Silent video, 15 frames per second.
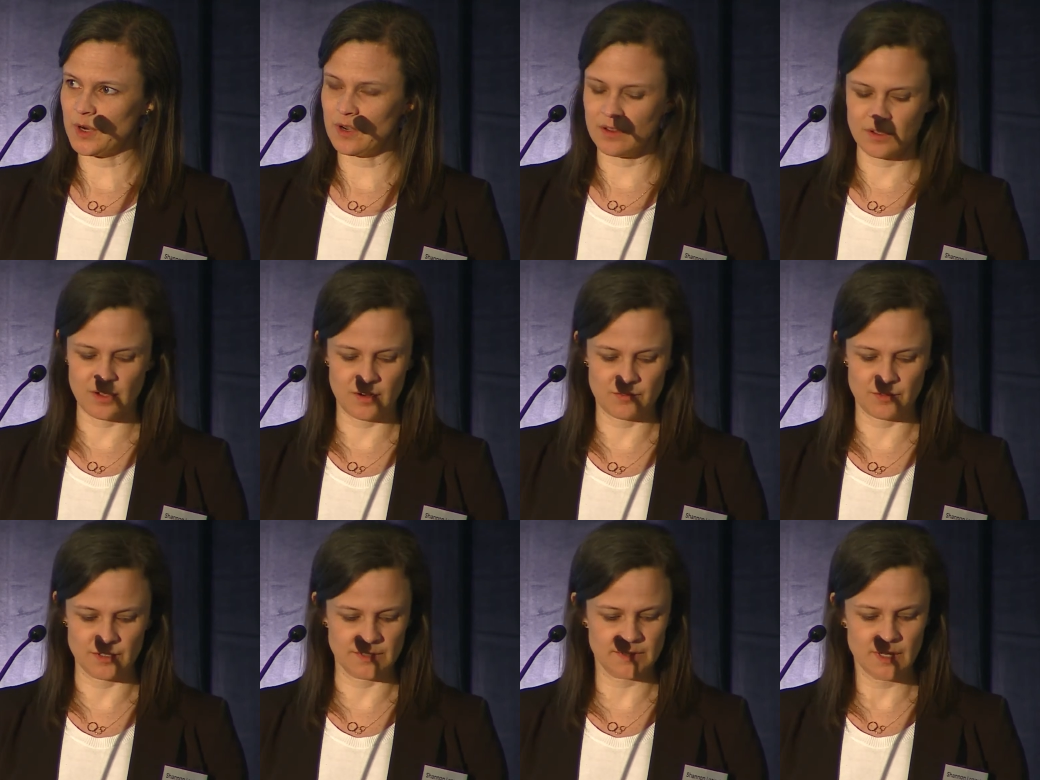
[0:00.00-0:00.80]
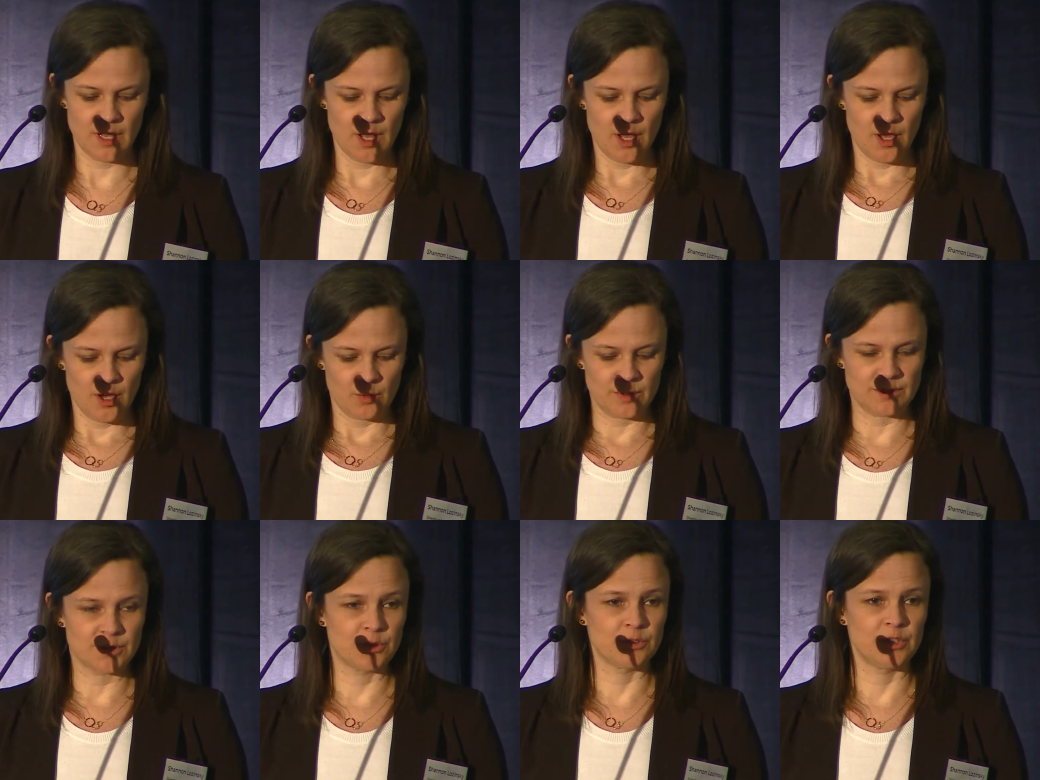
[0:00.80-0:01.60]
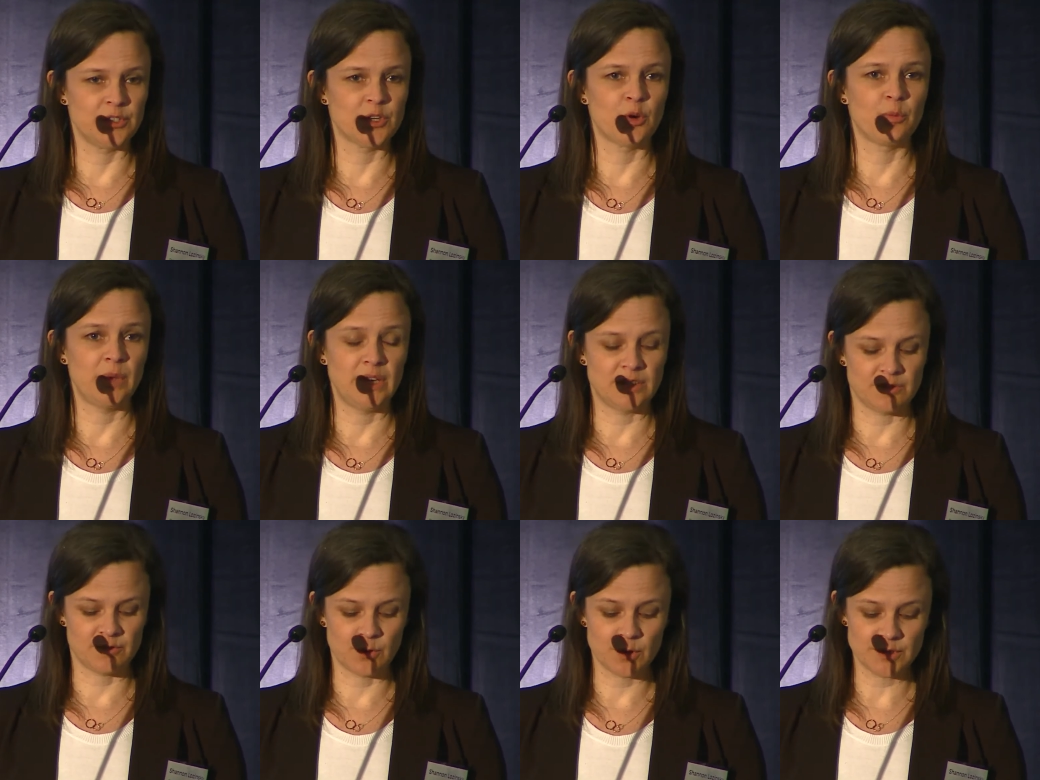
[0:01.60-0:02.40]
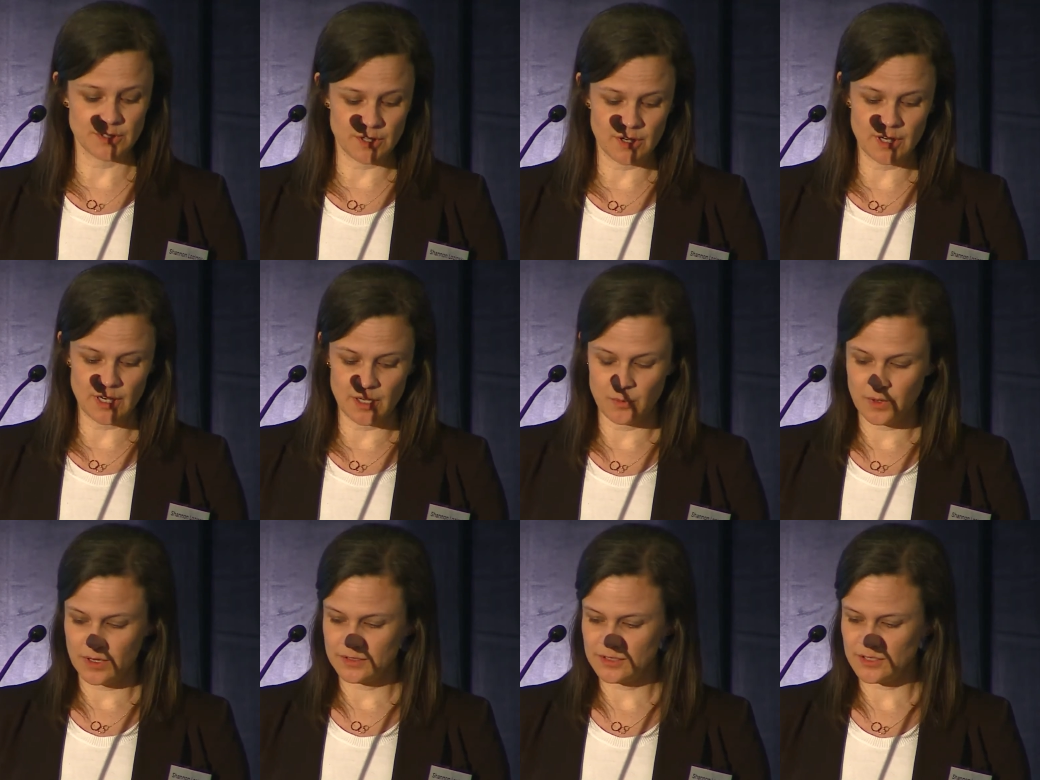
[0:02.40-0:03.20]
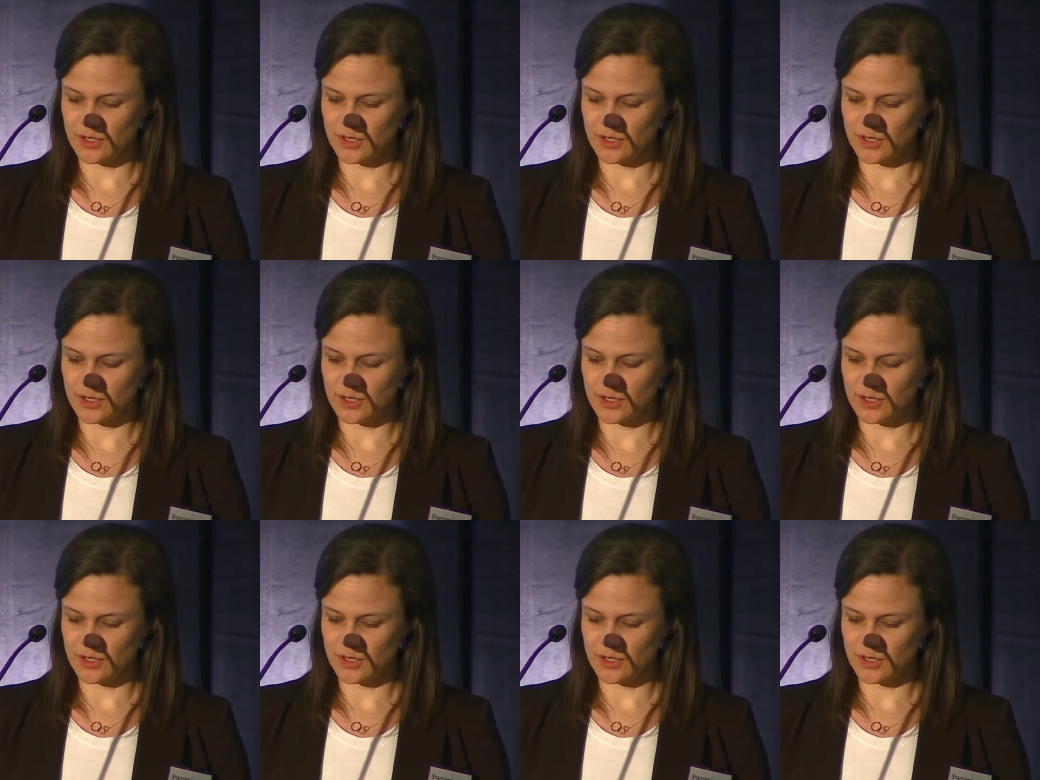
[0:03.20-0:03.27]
of the conference, we certainly don't mean to force it on anyone.